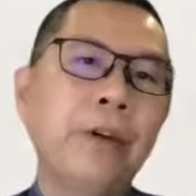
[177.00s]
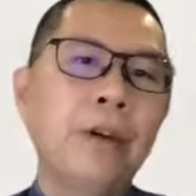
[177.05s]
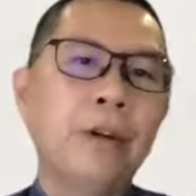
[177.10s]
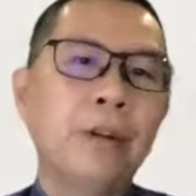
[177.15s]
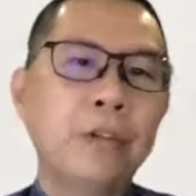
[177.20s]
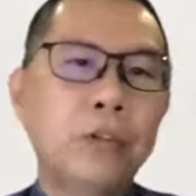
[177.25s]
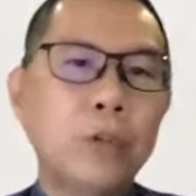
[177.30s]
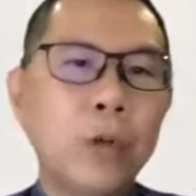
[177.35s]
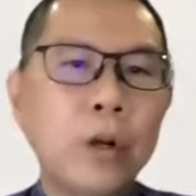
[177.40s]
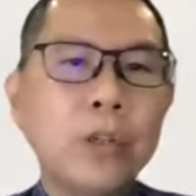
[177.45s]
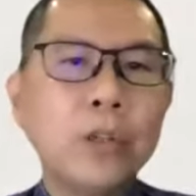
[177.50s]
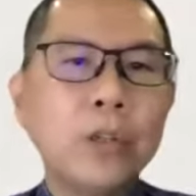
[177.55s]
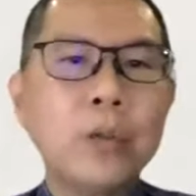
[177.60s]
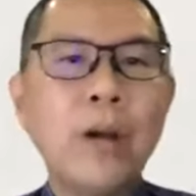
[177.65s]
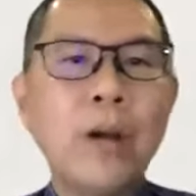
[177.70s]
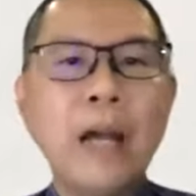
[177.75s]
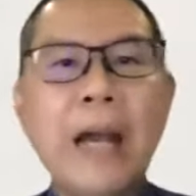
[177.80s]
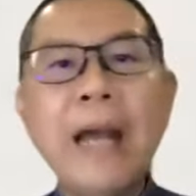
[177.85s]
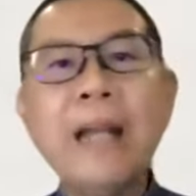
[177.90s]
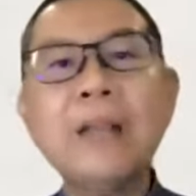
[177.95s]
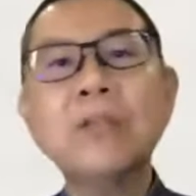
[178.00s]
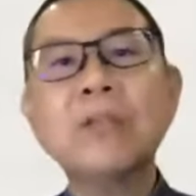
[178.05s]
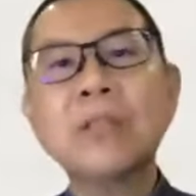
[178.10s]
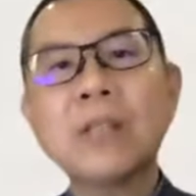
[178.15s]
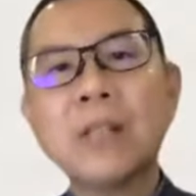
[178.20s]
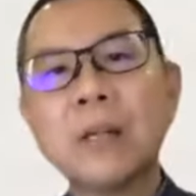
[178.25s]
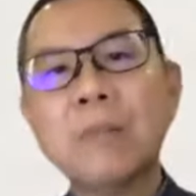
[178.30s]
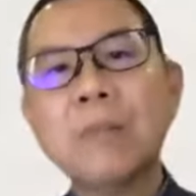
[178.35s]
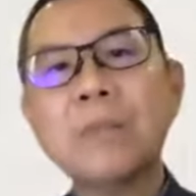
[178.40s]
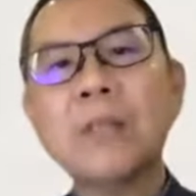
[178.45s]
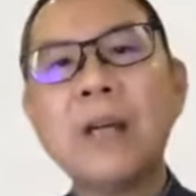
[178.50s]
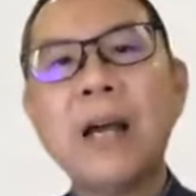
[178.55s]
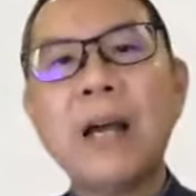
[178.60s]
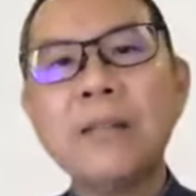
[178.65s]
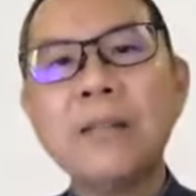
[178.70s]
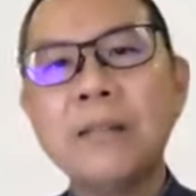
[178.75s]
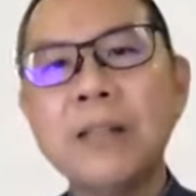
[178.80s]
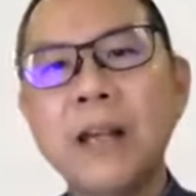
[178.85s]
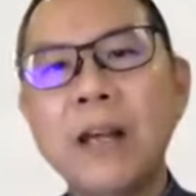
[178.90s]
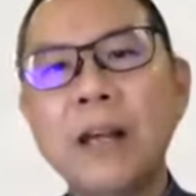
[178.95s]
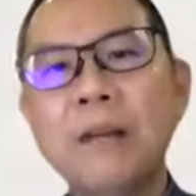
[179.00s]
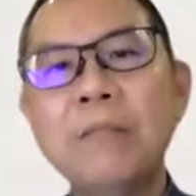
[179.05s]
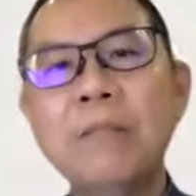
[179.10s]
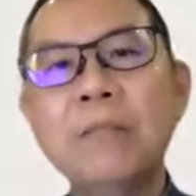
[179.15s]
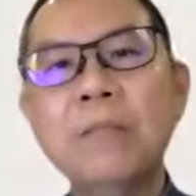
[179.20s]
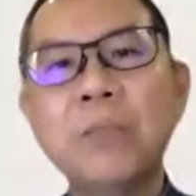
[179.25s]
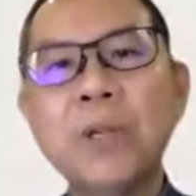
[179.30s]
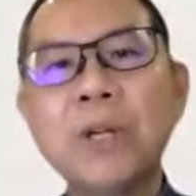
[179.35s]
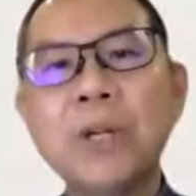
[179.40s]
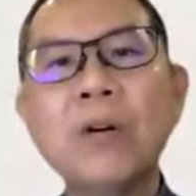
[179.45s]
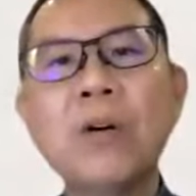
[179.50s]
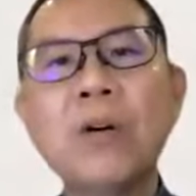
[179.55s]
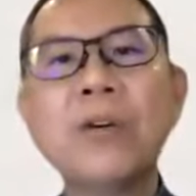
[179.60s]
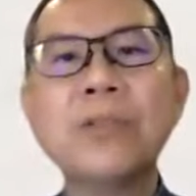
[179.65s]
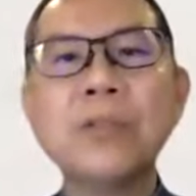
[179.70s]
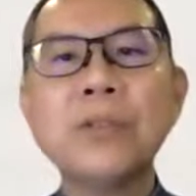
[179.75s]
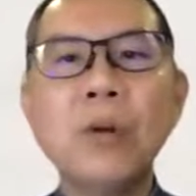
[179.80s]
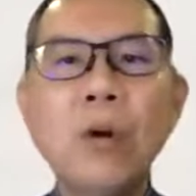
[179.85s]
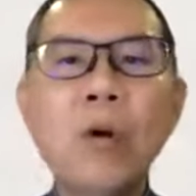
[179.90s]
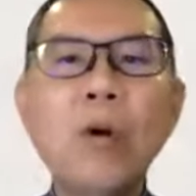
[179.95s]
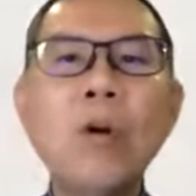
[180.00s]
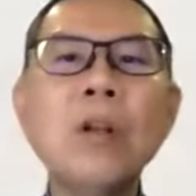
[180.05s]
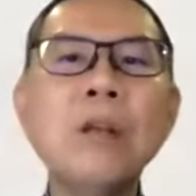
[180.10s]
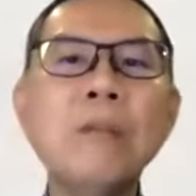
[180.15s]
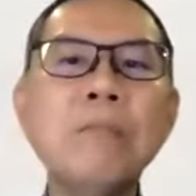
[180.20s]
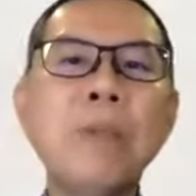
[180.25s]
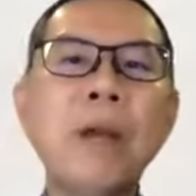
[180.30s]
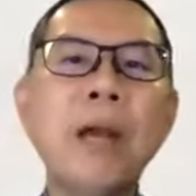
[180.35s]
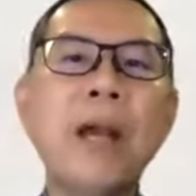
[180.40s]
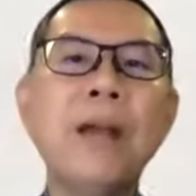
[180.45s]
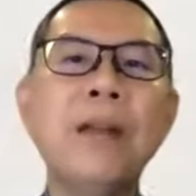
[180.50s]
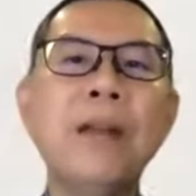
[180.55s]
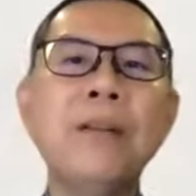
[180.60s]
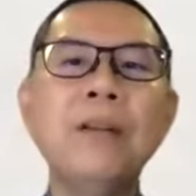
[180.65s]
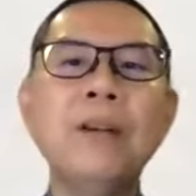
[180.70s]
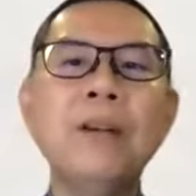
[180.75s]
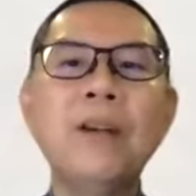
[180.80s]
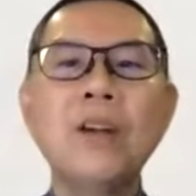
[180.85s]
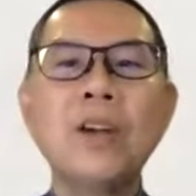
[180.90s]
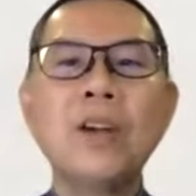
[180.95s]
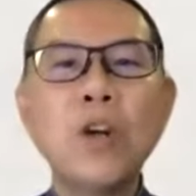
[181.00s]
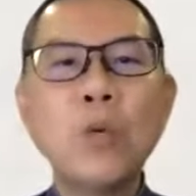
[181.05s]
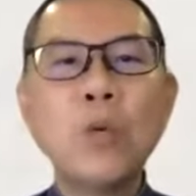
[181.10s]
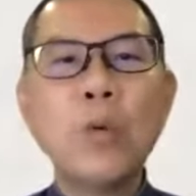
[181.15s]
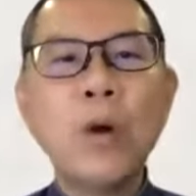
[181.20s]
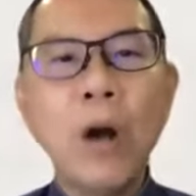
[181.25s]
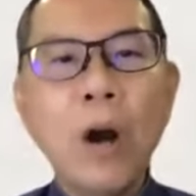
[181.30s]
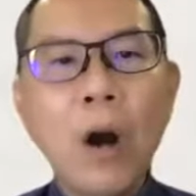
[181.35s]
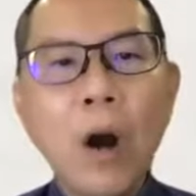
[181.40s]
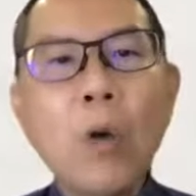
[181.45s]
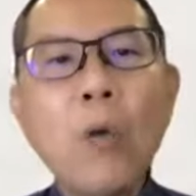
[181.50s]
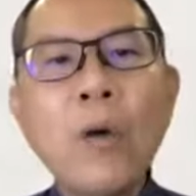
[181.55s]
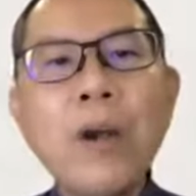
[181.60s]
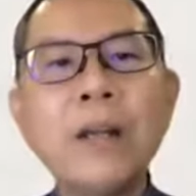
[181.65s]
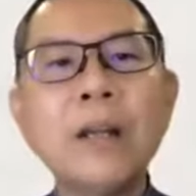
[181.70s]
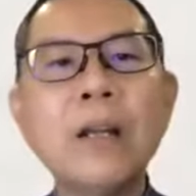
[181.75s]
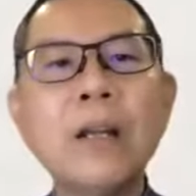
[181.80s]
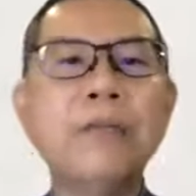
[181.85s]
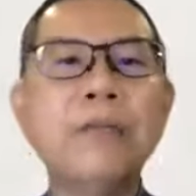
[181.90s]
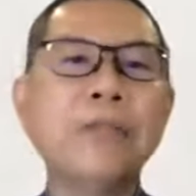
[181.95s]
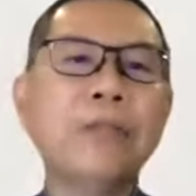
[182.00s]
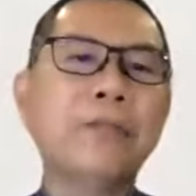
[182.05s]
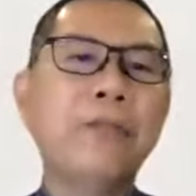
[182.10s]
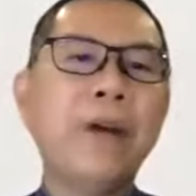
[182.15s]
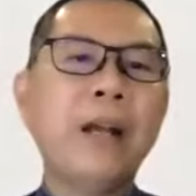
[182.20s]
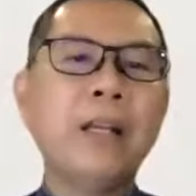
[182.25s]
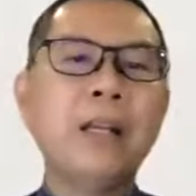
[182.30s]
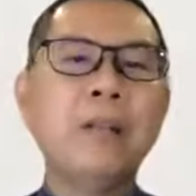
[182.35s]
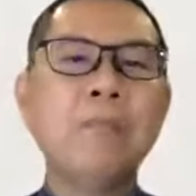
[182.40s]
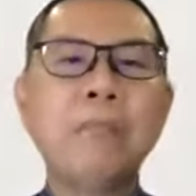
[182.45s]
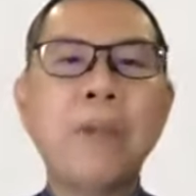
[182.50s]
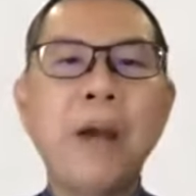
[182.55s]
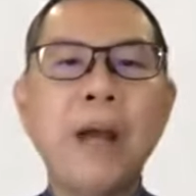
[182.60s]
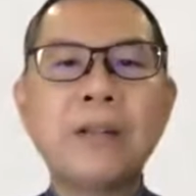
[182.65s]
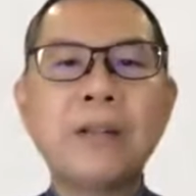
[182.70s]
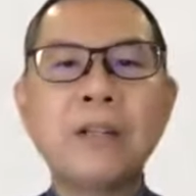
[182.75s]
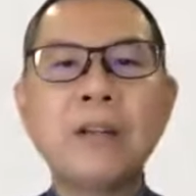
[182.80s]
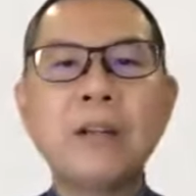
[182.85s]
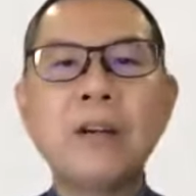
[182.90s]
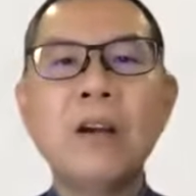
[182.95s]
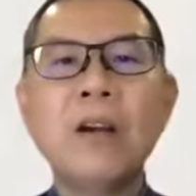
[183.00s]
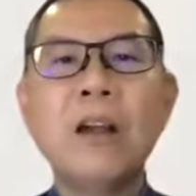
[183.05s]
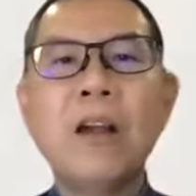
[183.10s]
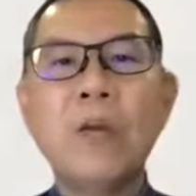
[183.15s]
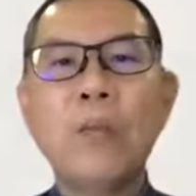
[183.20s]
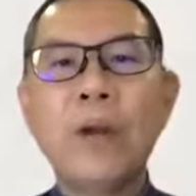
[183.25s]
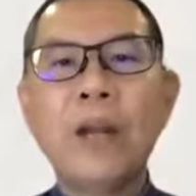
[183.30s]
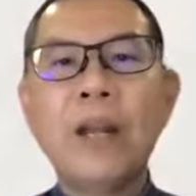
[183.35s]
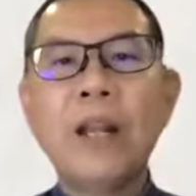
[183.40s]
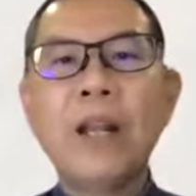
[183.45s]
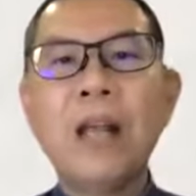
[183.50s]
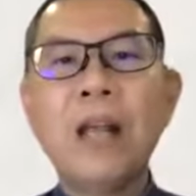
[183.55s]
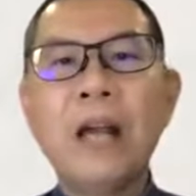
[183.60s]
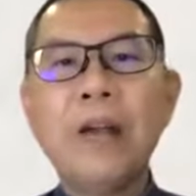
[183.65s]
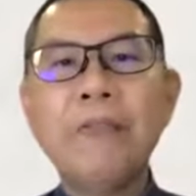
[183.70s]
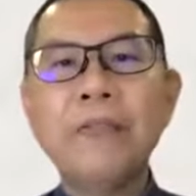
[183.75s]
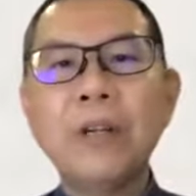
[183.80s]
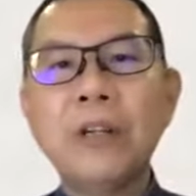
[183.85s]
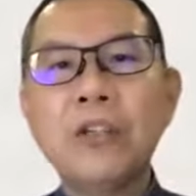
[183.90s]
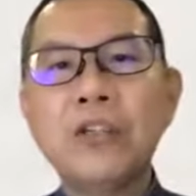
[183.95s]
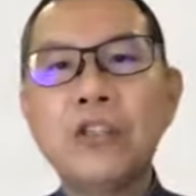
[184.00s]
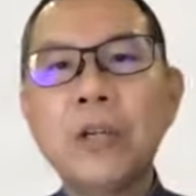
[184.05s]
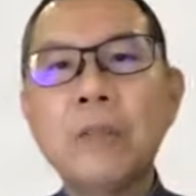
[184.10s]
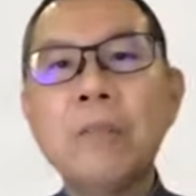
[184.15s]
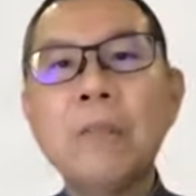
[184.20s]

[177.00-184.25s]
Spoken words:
Joshua had to circumcise them because all the men who were old enough to fight in battle when they left Egypt